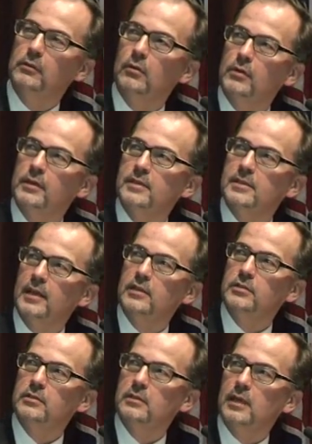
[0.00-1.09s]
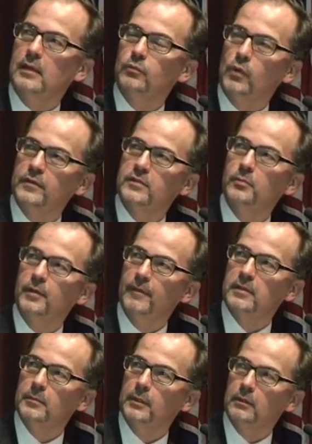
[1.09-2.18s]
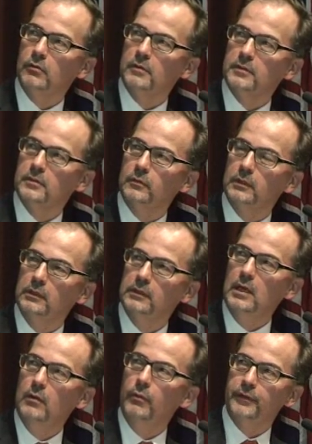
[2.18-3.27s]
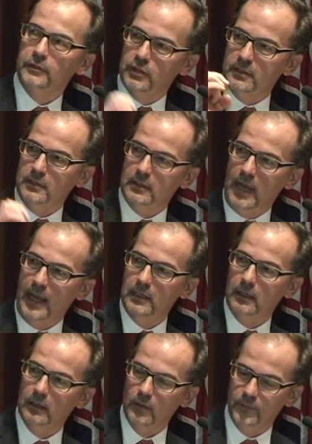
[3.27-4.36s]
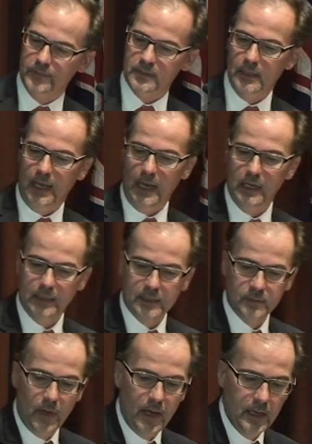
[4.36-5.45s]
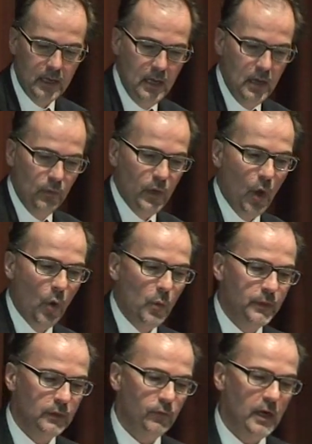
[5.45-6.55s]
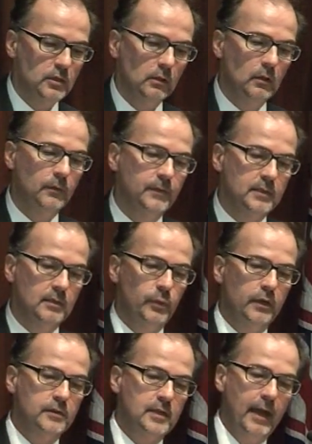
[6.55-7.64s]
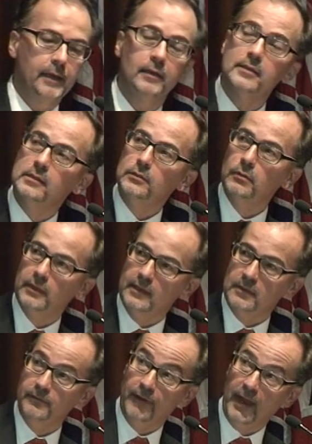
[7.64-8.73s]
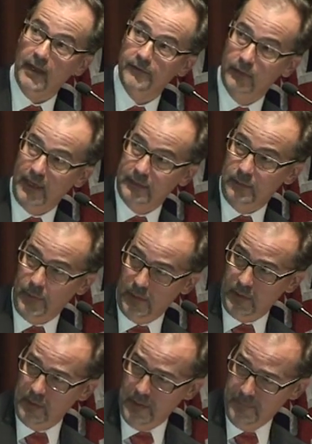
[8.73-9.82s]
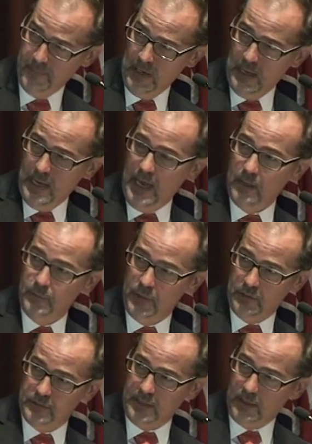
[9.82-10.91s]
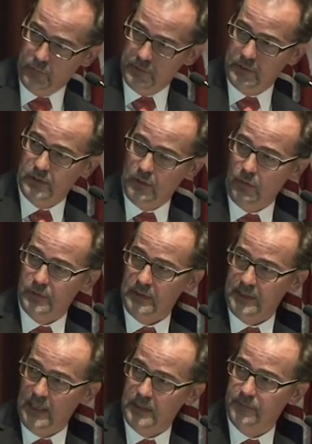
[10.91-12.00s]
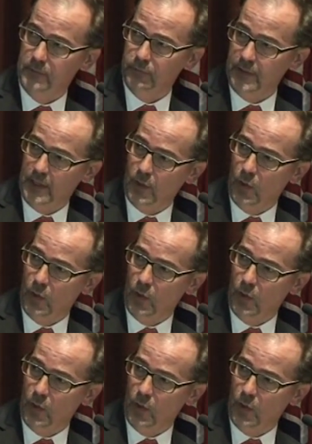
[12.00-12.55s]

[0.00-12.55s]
organization that wants to be visible across the world with just a tiny little office in The Hague. That's why we opened a regional office in Buenos Aires in 2005 for Latin America, and because that was so successful, we then